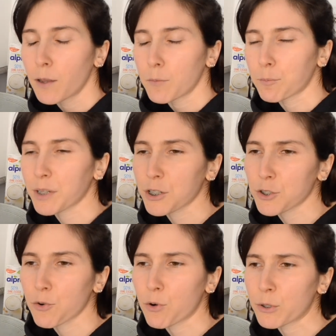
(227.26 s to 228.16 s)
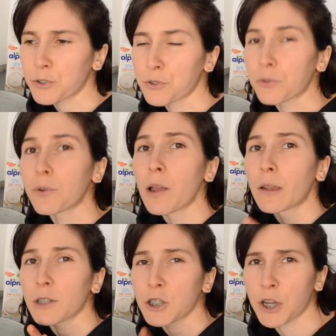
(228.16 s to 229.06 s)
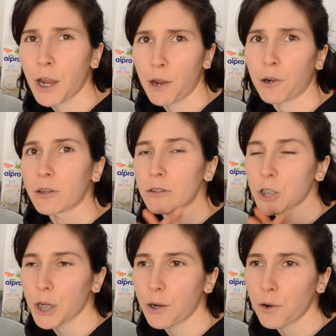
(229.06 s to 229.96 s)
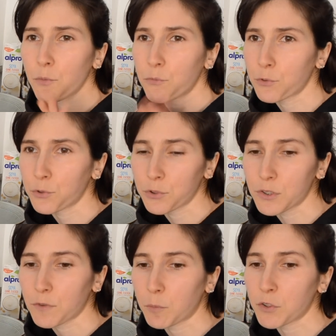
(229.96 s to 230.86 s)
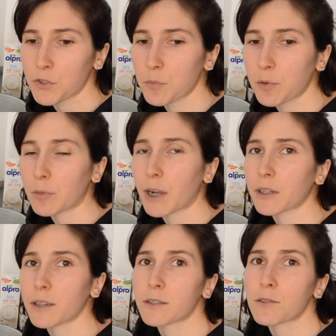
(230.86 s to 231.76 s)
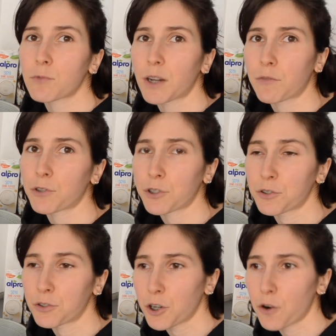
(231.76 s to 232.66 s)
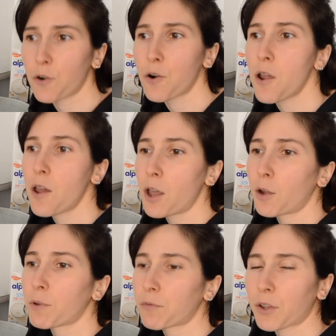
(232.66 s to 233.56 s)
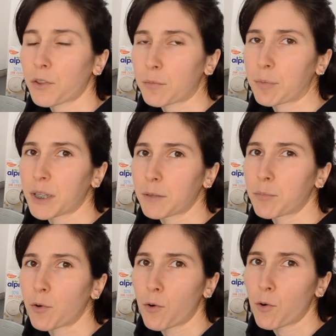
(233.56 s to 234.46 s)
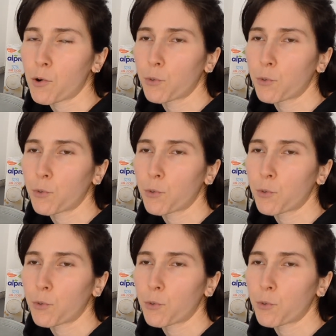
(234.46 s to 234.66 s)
be sure to share foods from the supermarkets, wherever you go, with other people.